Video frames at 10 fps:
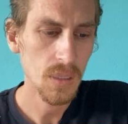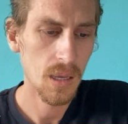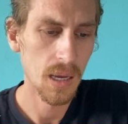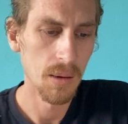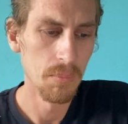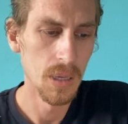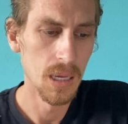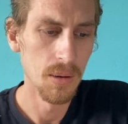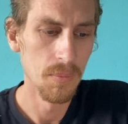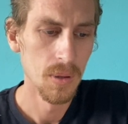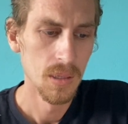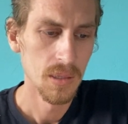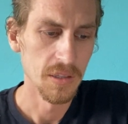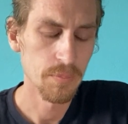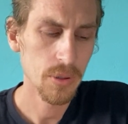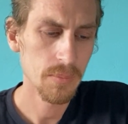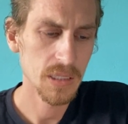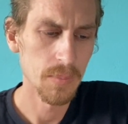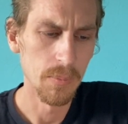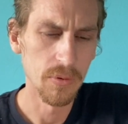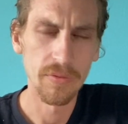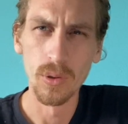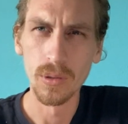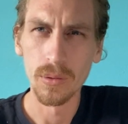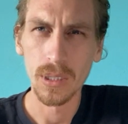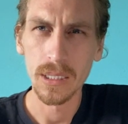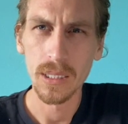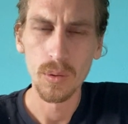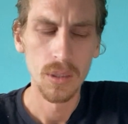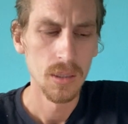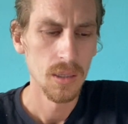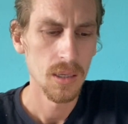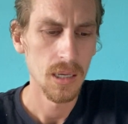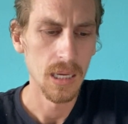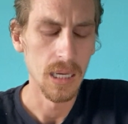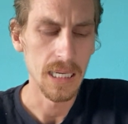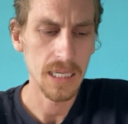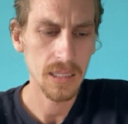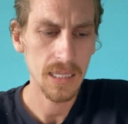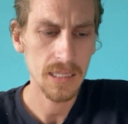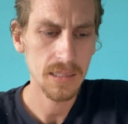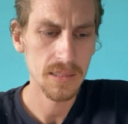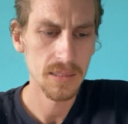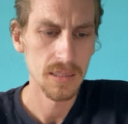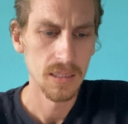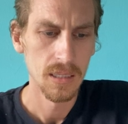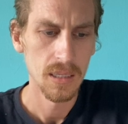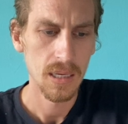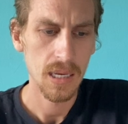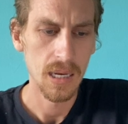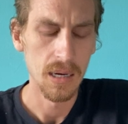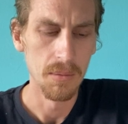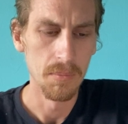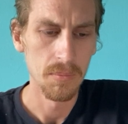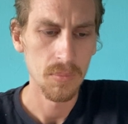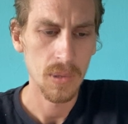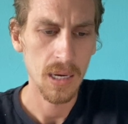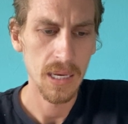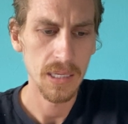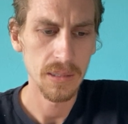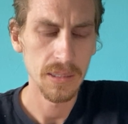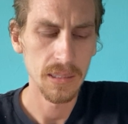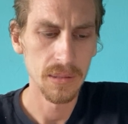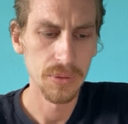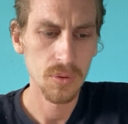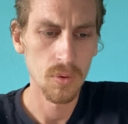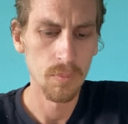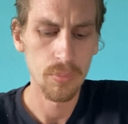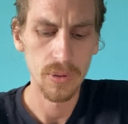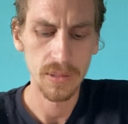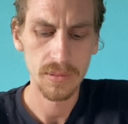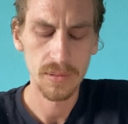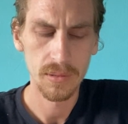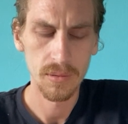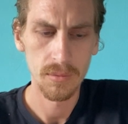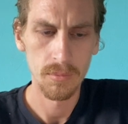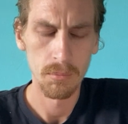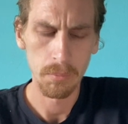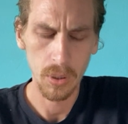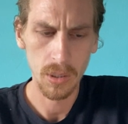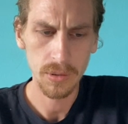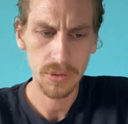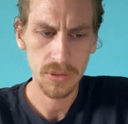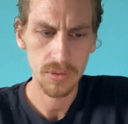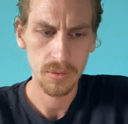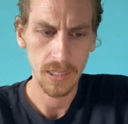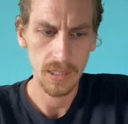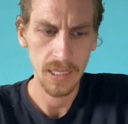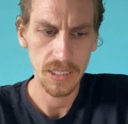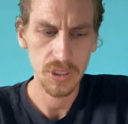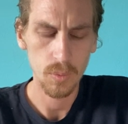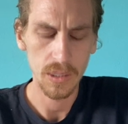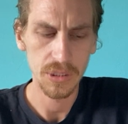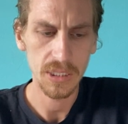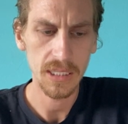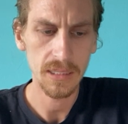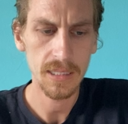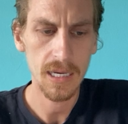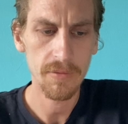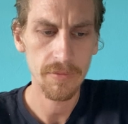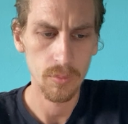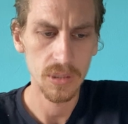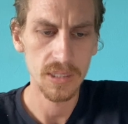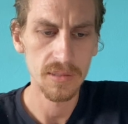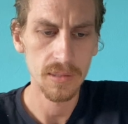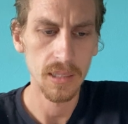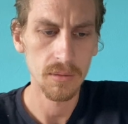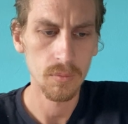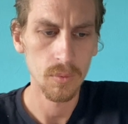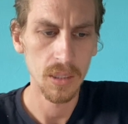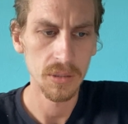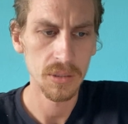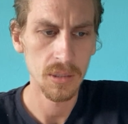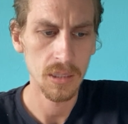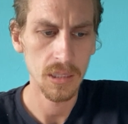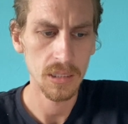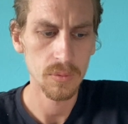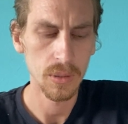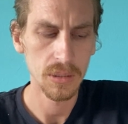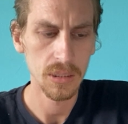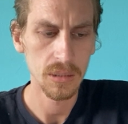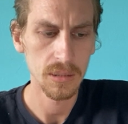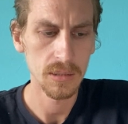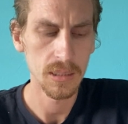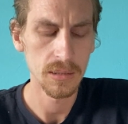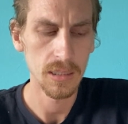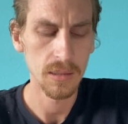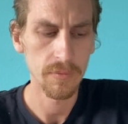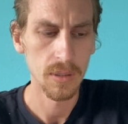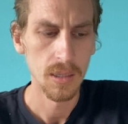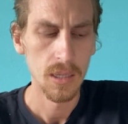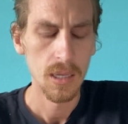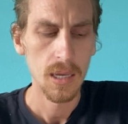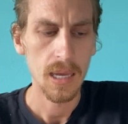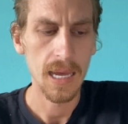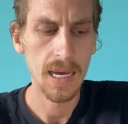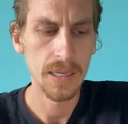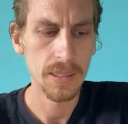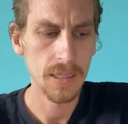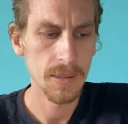That's pretty much my portfolio right now. Airlines, high yield corporate bonds, the HYG ETF, which is that HYG ETF. And